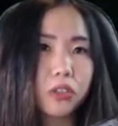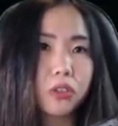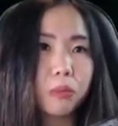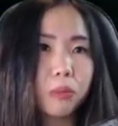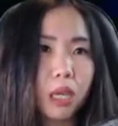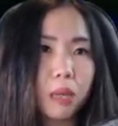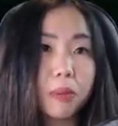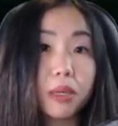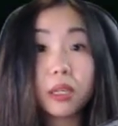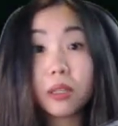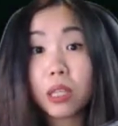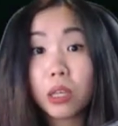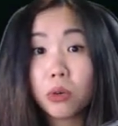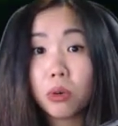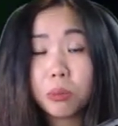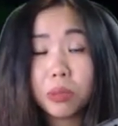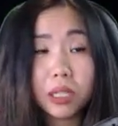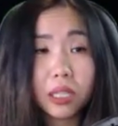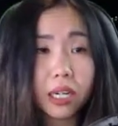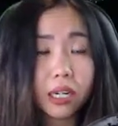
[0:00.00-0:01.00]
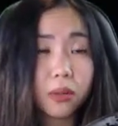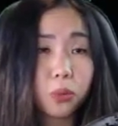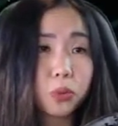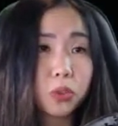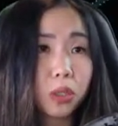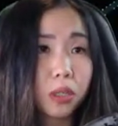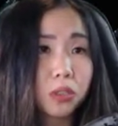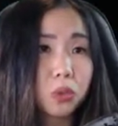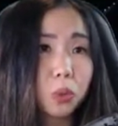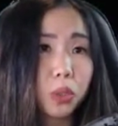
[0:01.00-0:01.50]
so maybe they will be there
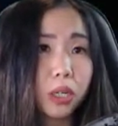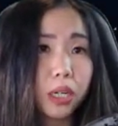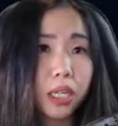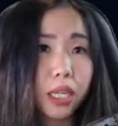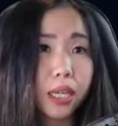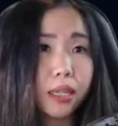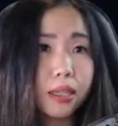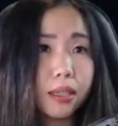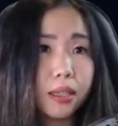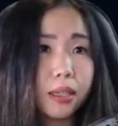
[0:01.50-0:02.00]
as well again.